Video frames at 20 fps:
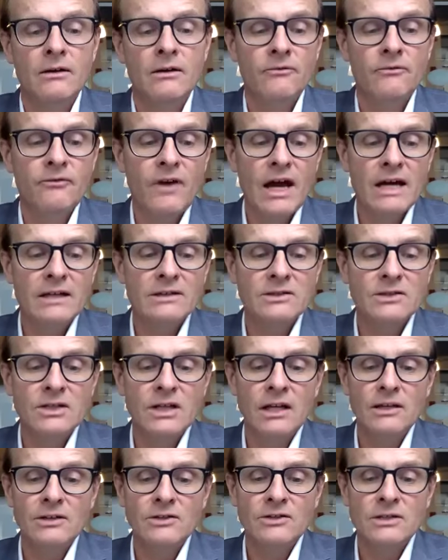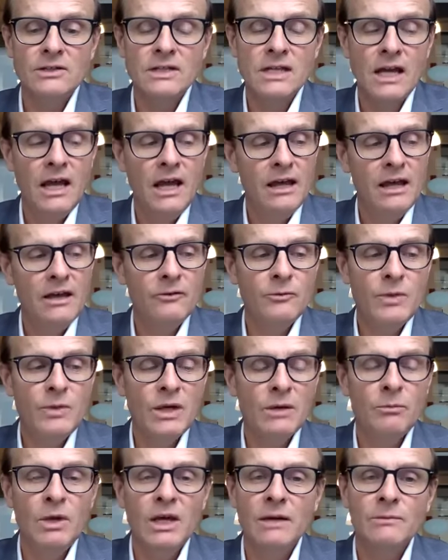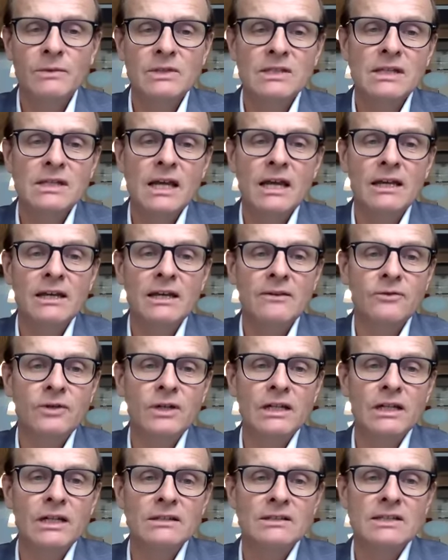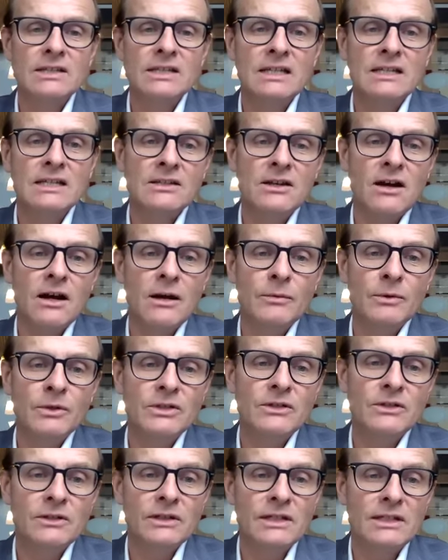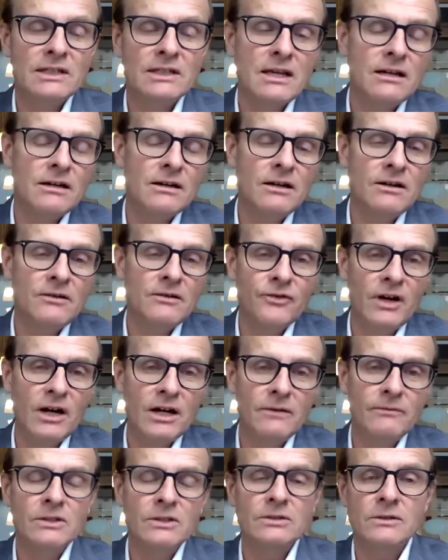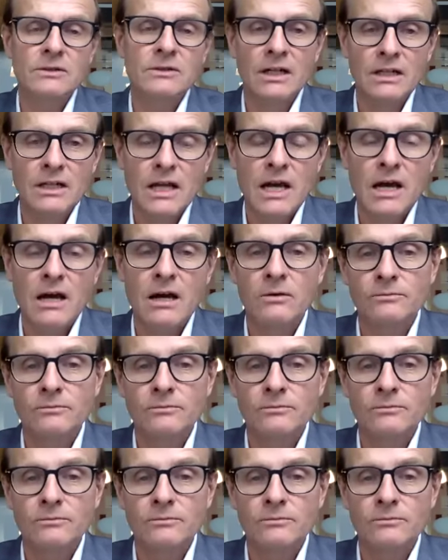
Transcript: fast changes, it would be a big mistake if we didn't seize the opportunities that are in front of us right now.